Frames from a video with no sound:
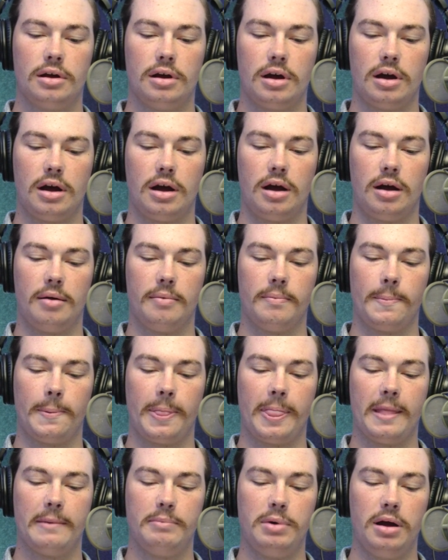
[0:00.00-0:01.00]

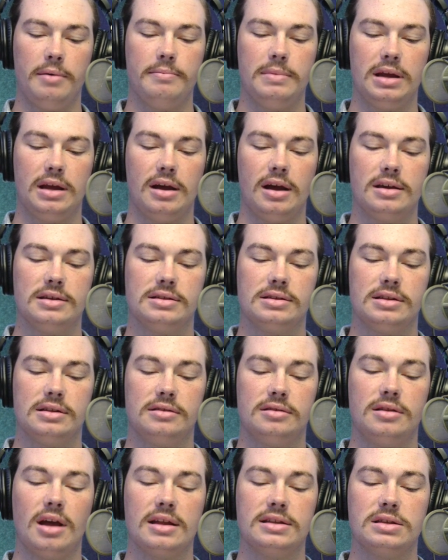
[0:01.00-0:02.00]
but because
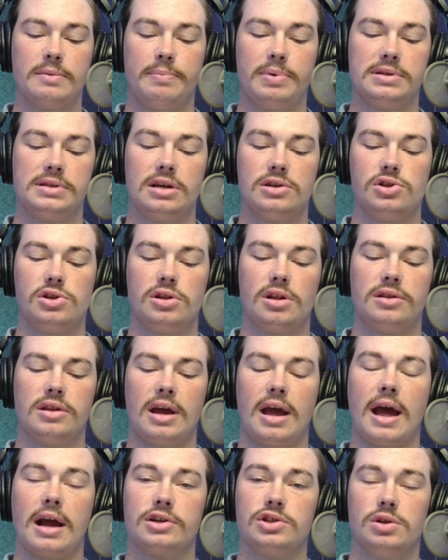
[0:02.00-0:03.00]
that's a position that
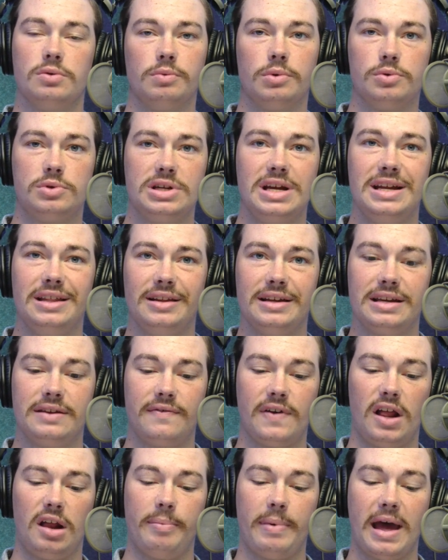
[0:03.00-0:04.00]
they actually routinely
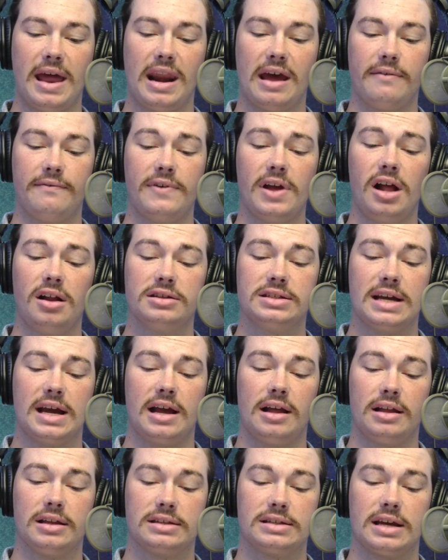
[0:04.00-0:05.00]
develop NFL
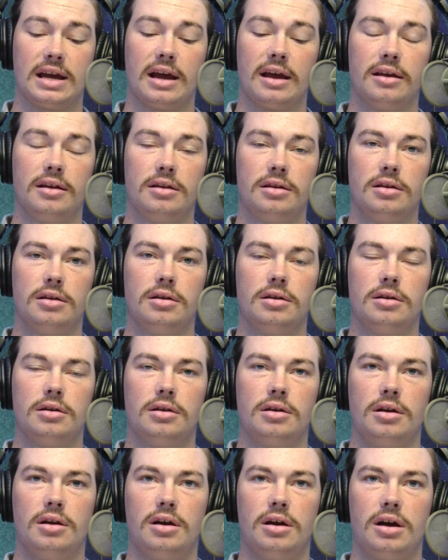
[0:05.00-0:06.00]
talent at.
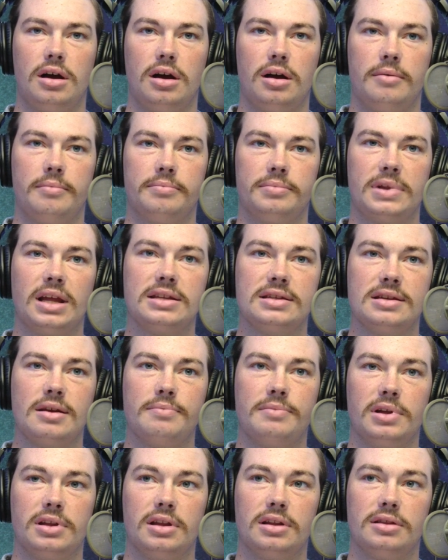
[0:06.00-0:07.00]
That's
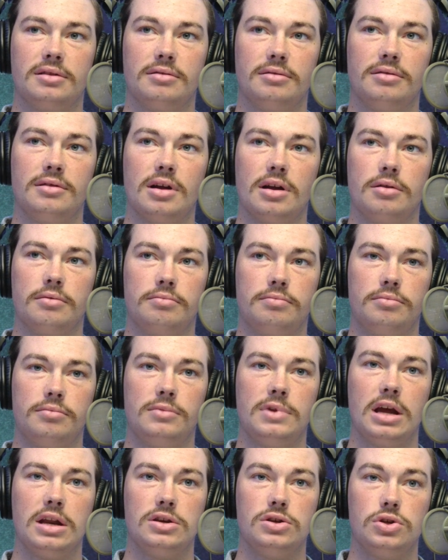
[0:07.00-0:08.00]
something that
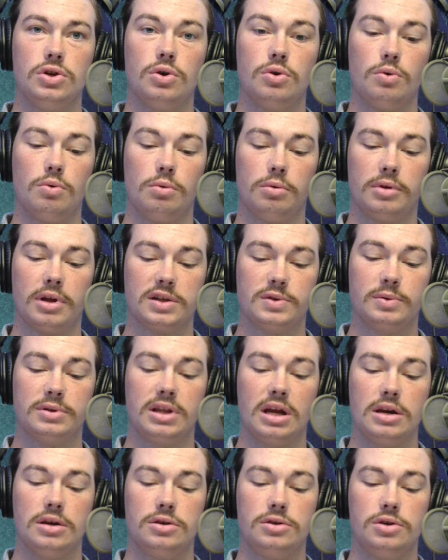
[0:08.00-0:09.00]
they do. That's
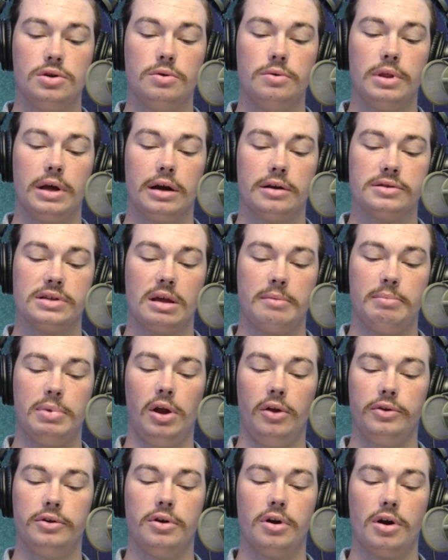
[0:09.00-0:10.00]
what they do there is they
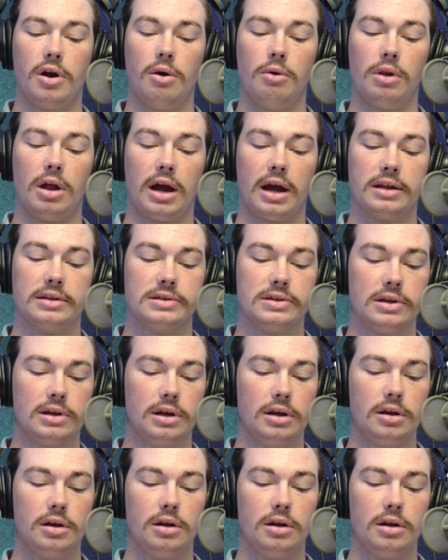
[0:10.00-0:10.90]
build good O-lines.